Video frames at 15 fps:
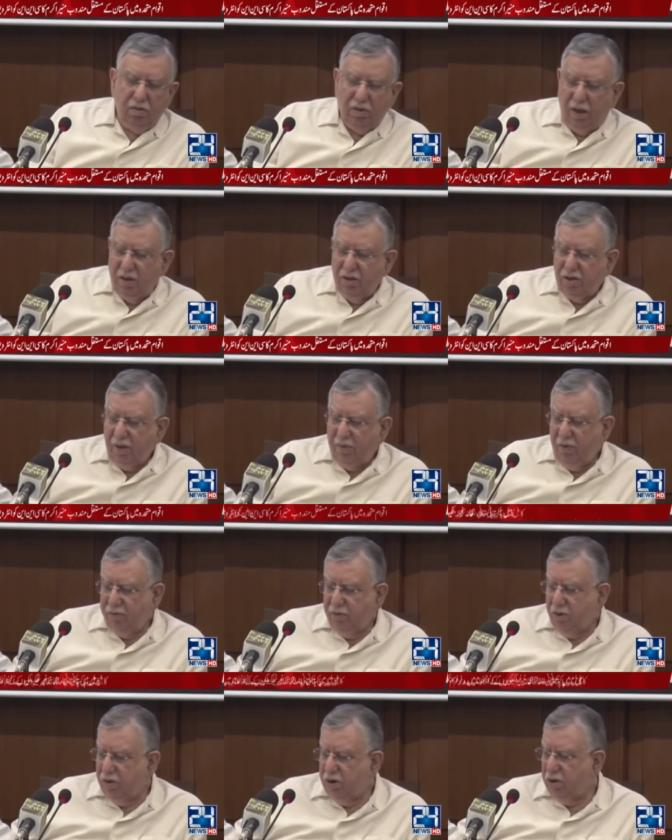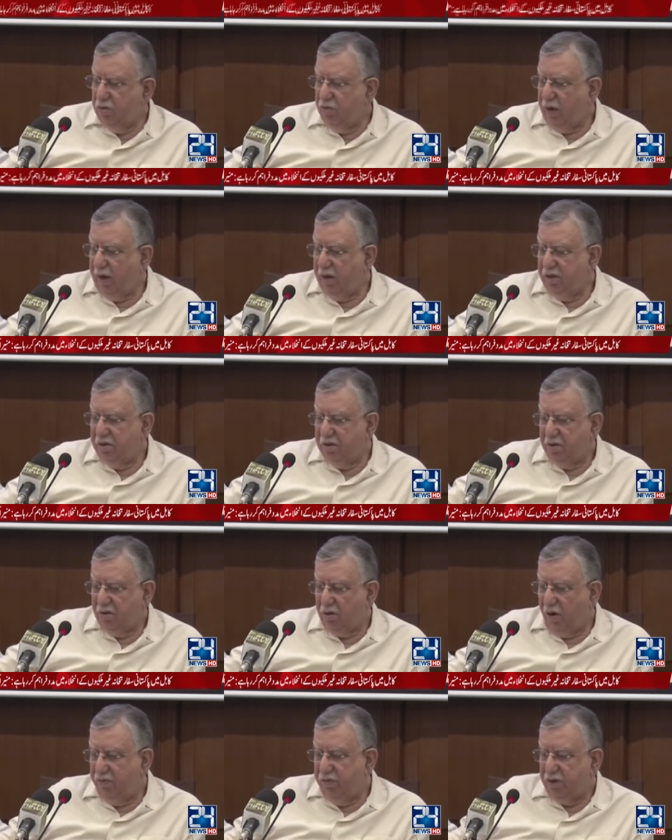and some of those issues, one
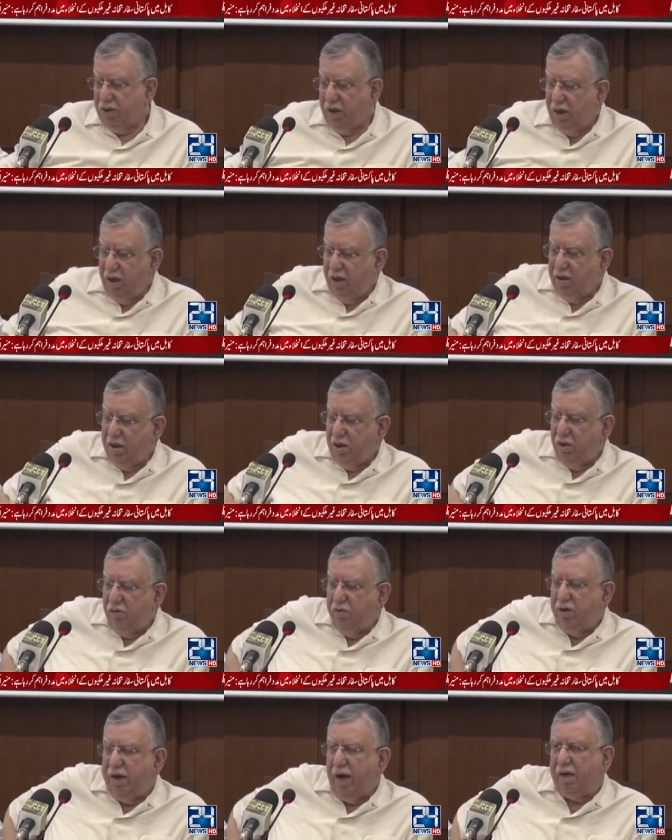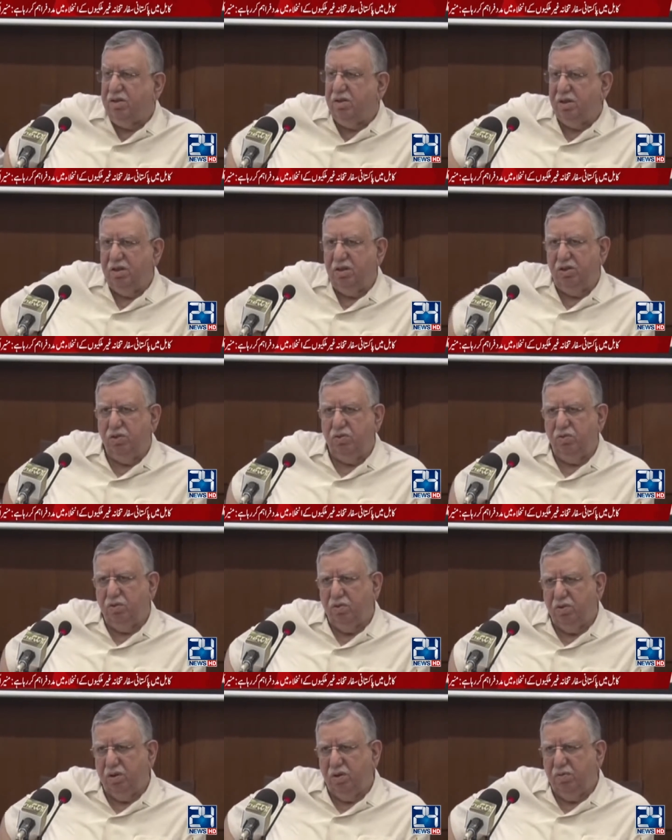is obviously a turnover tax issue,
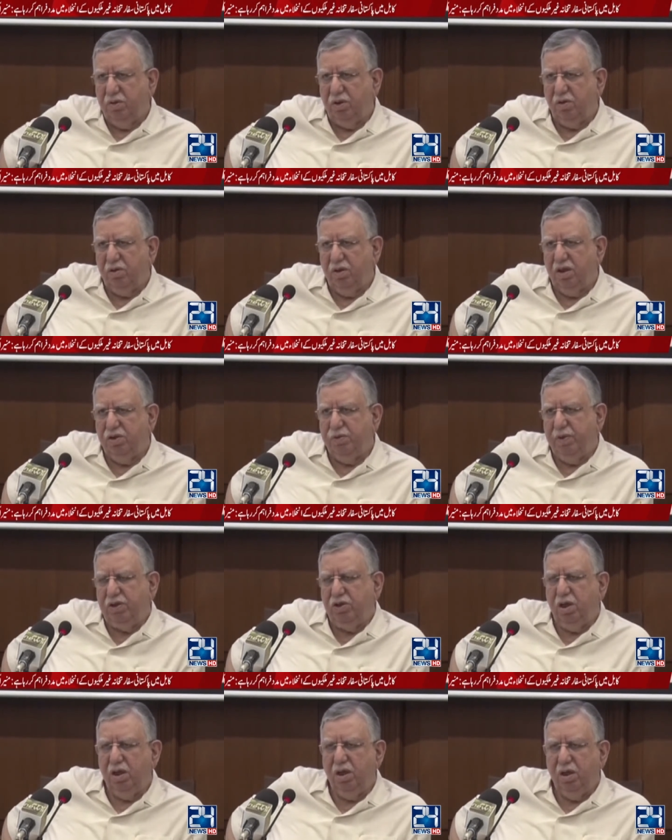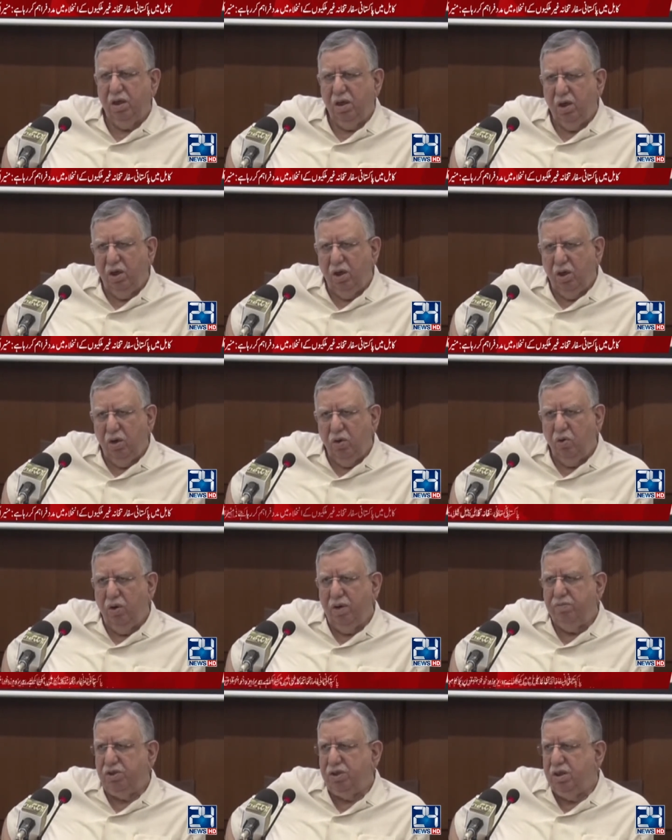you know, because, and especially
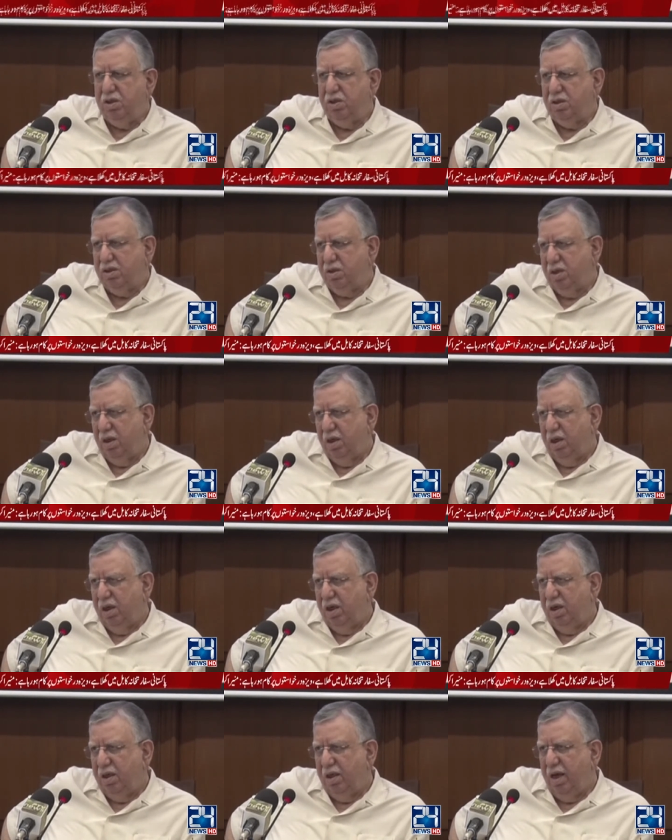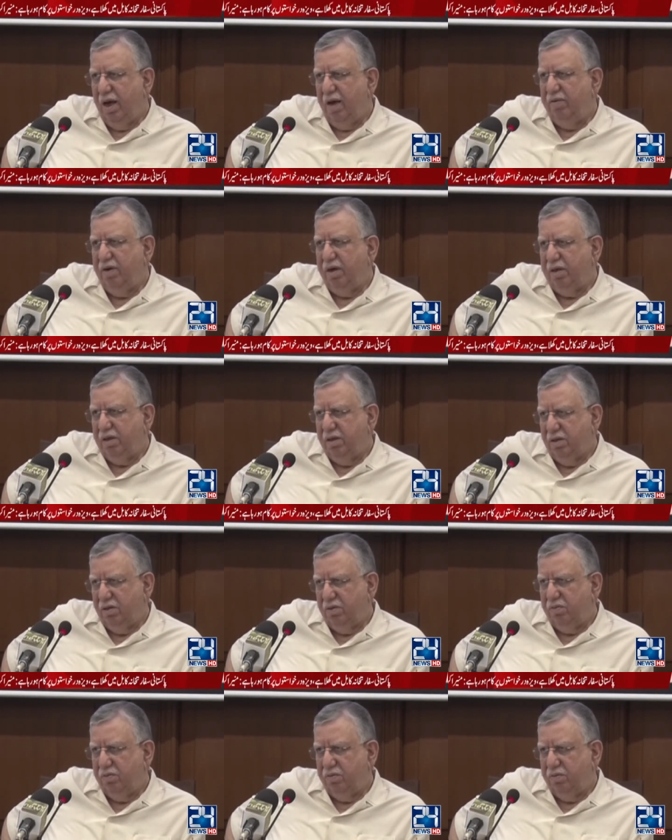OMCs, they have a, you know,